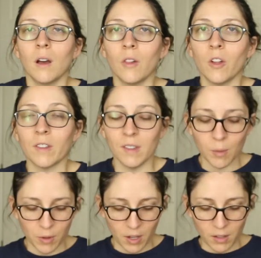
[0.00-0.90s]
Along the
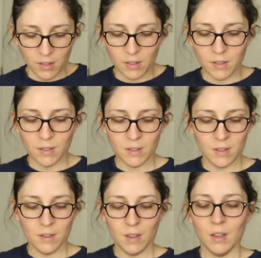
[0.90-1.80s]
same lines,
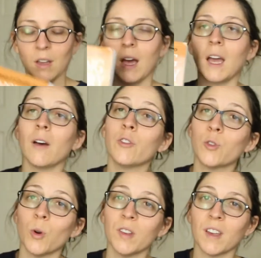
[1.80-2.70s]
I have
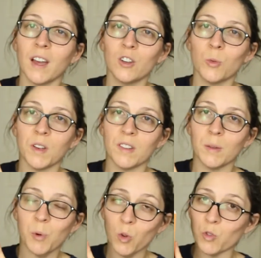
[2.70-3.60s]
Story's Guide to
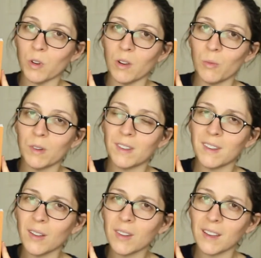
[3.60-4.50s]
Raising Poultry, which
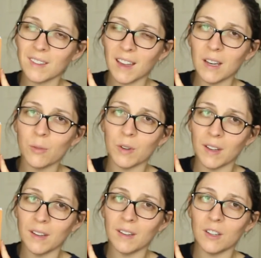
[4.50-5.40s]
sounds like it's kind of
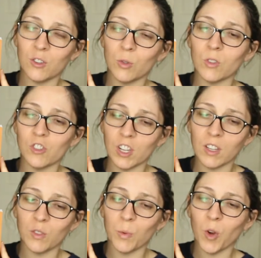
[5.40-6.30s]
redundant to the
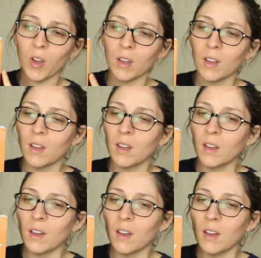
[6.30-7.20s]
chickens book.
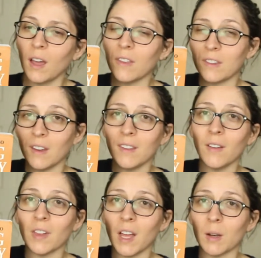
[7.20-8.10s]
And this does
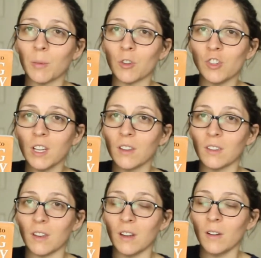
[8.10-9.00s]
have a lot about chickens
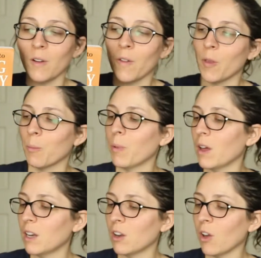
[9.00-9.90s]
in it,
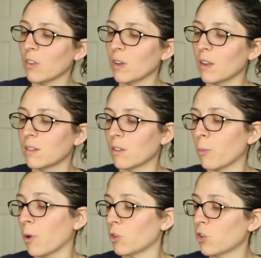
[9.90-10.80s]
but it also has stuff
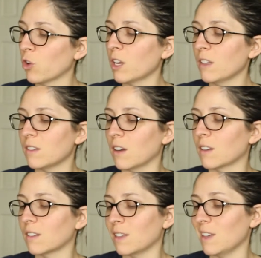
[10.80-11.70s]
about turkeys,
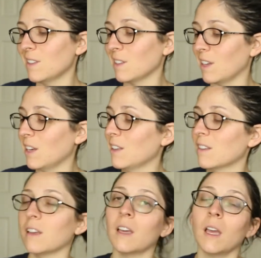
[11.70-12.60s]
ducks, geese, guineas,
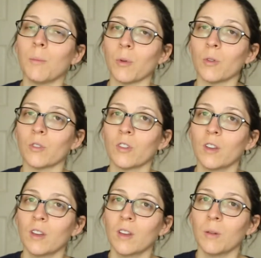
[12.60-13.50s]
and game birds.
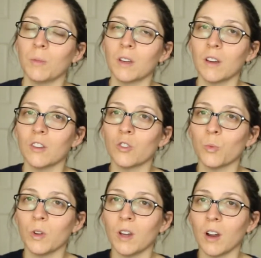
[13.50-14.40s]
Because
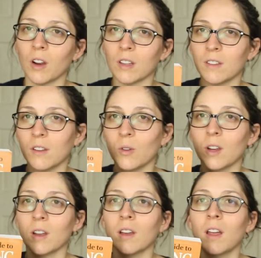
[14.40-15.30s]
we are
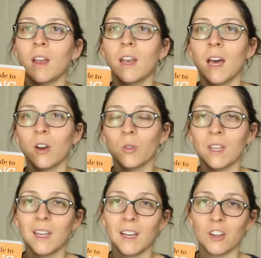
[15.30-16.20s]
considering not only
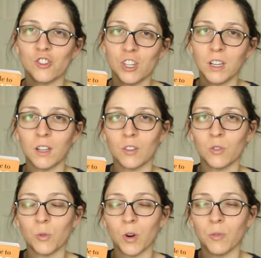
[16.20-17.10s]
getting
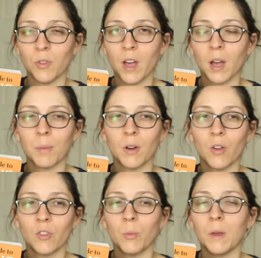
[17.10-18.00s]
chickens for our flock, but
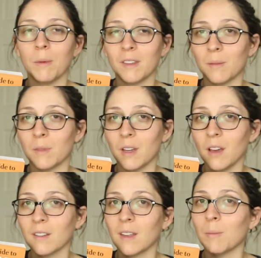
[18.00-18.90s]
also maybe some
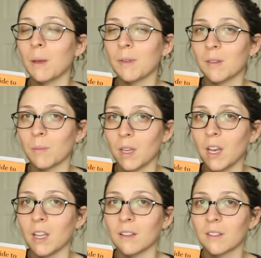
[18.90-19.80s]
ducks and maybe some
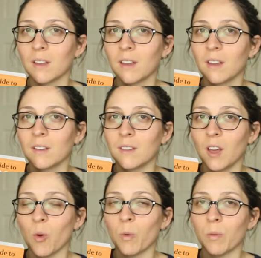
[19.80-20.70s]
guineas to
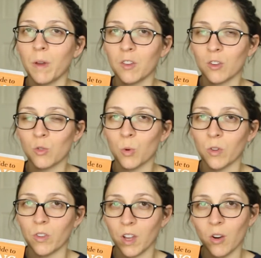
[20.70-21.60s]
help with pest
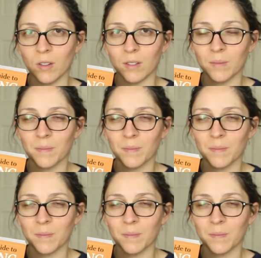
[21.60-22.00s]
control in the garden.